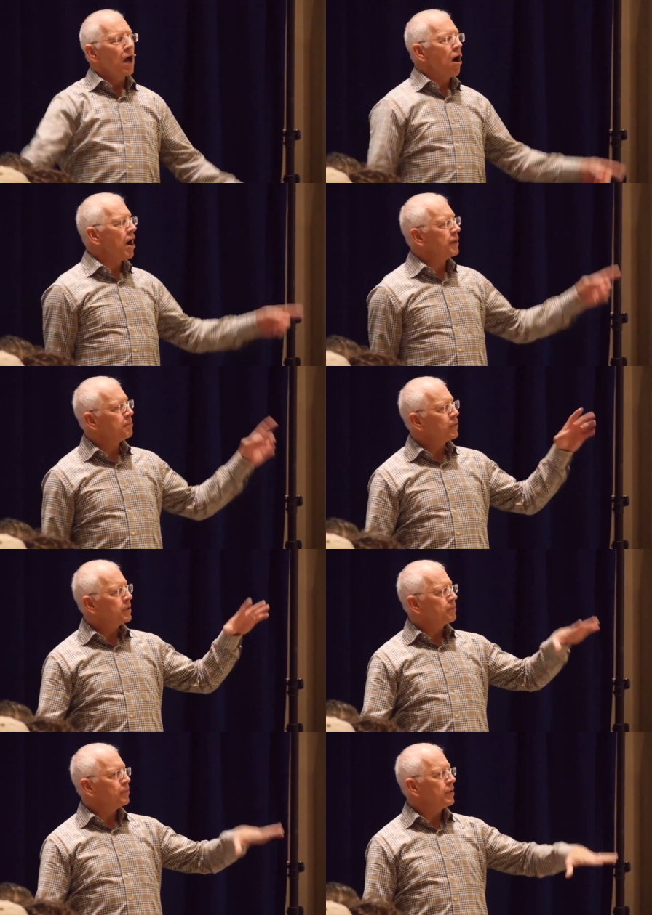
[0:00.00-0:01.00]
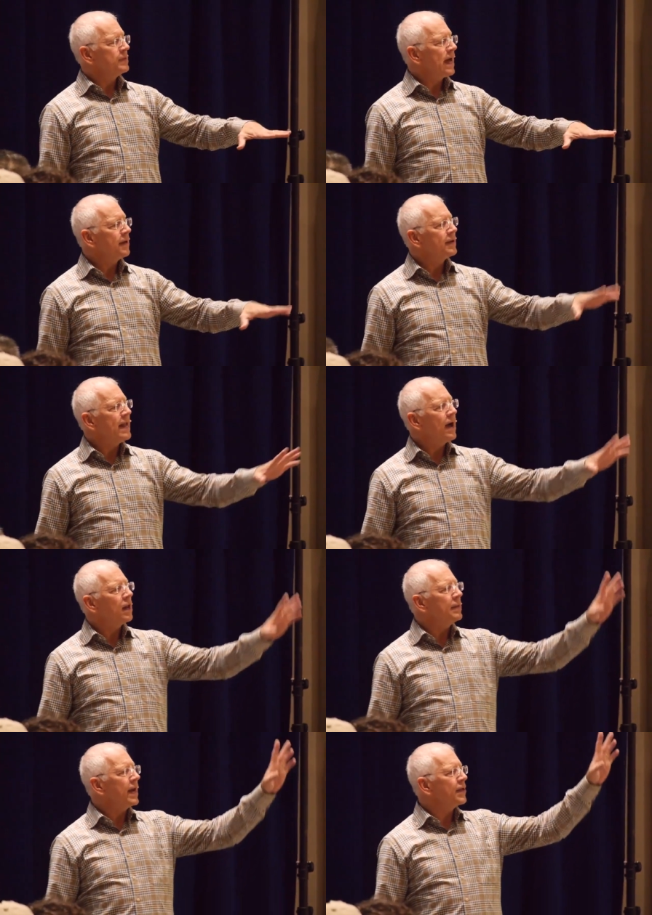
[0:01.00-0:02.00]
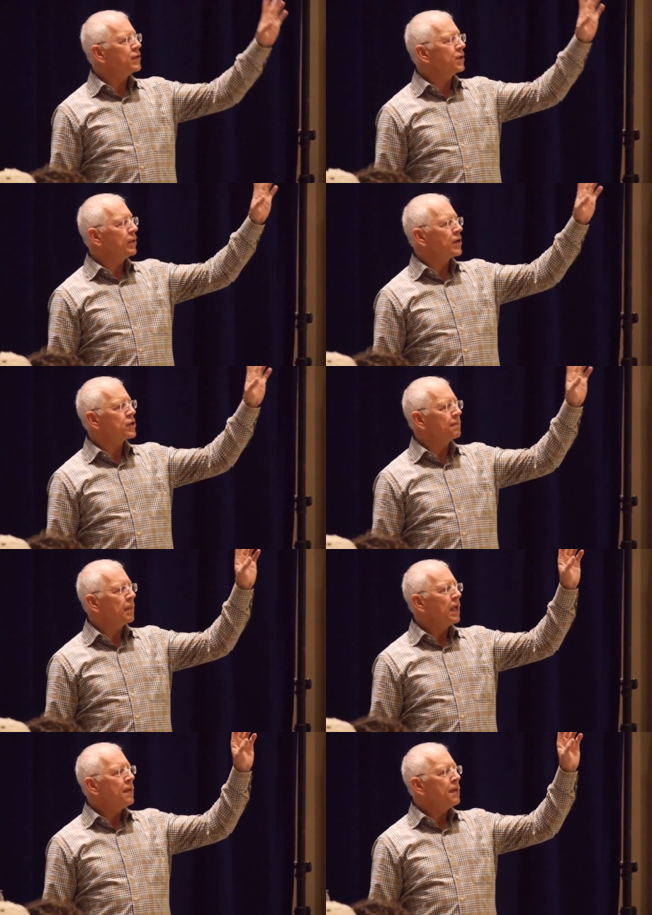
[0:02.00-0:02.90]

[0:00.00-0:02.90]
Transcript: All right, put, put them down. Now, let me ask you a question.